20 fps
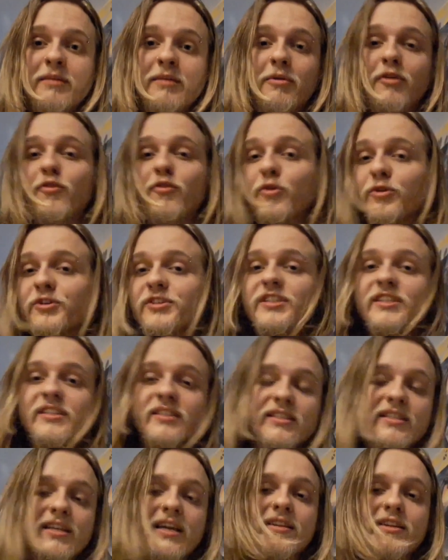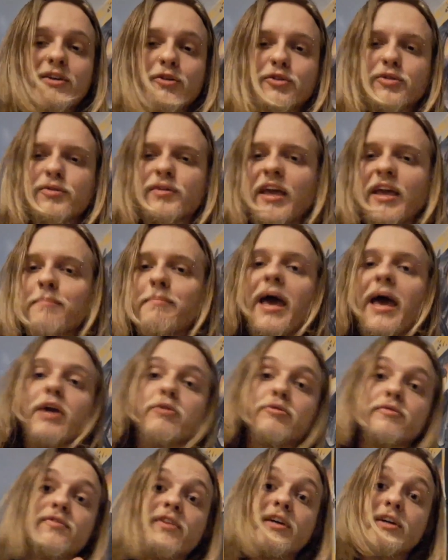But of course, since then they also came back
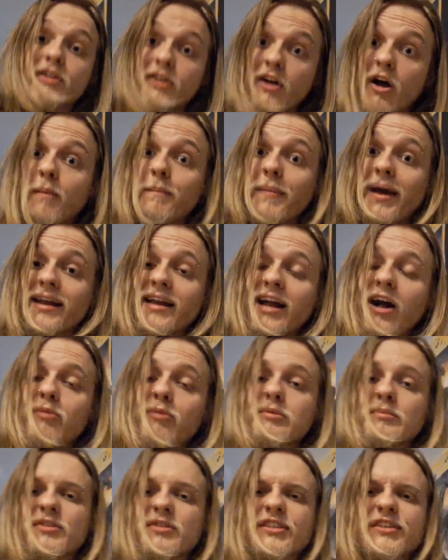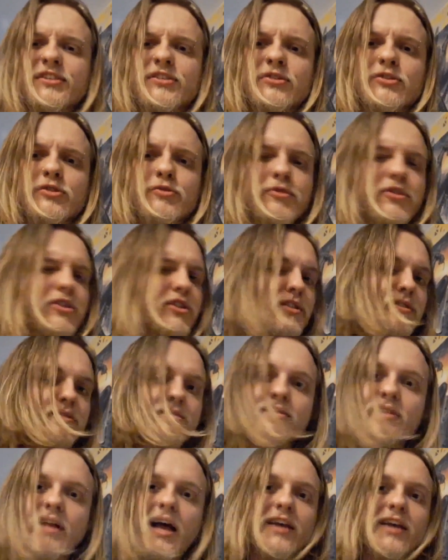with their comeback album Scissors, which
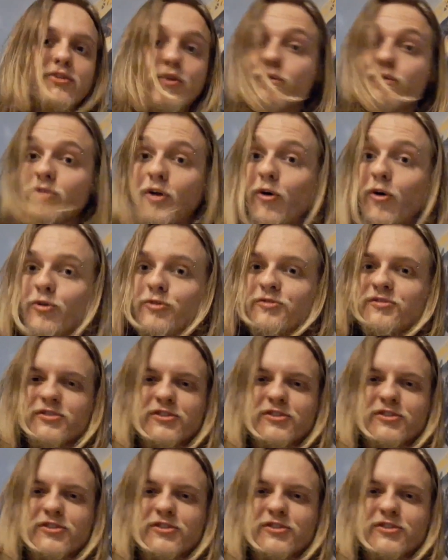I don't own,